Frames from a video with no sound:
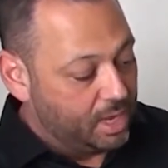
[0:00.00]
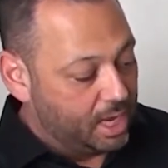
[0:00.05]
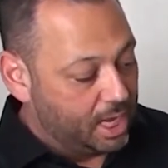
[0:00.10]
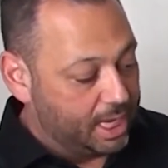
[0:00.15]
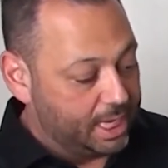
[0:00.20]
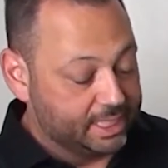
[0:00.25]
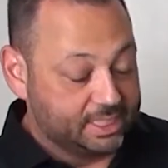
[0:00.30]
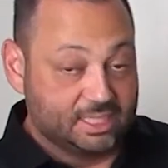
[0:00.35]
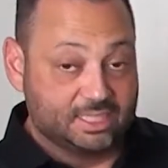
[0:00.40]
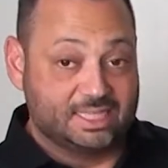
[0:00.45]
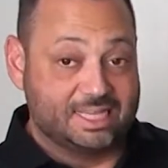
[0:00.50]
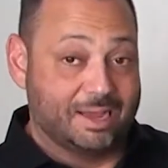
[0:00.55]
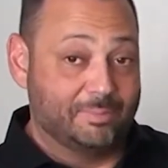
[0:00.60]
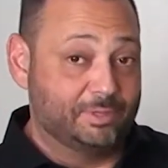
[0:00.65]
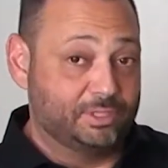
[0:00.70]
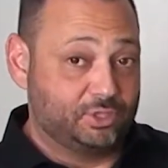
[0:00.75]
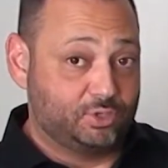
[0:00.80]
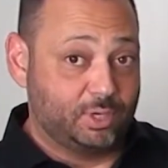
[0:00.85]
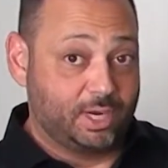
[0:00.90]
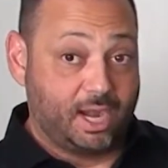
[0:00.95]
To
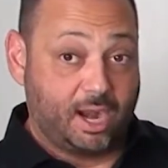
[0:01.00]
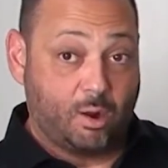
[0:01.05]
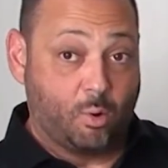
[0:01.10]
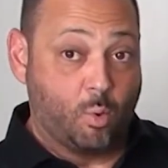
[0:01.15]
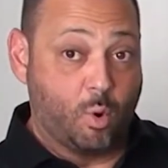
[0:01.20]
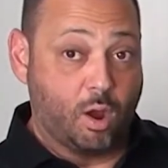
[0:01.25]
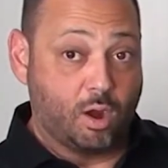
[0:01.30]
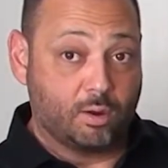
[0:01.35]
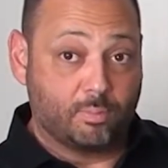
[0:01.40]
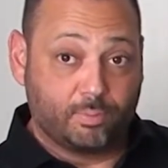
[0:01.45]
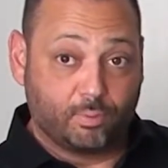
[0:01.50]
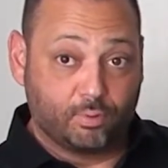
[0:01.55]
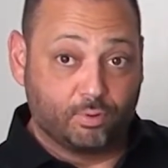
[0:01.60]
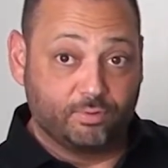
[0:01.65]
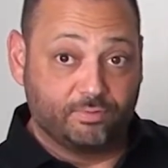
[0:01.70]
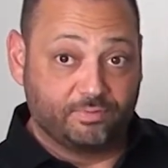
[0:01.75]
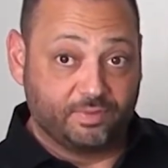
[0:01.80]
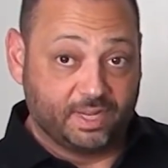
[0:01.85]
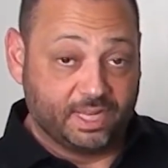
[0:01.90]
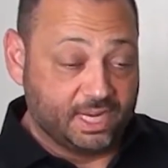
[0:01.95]
demonstrate how
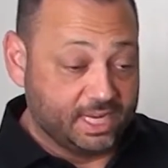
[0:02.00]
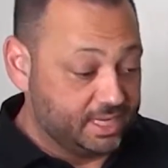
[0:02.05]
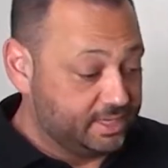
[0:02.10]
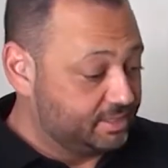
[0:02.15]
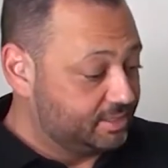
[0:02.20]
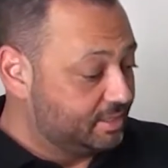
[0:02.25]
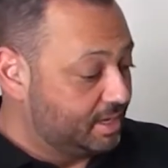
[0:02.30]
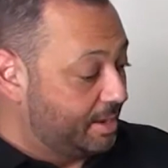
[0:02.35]
waterproof it is,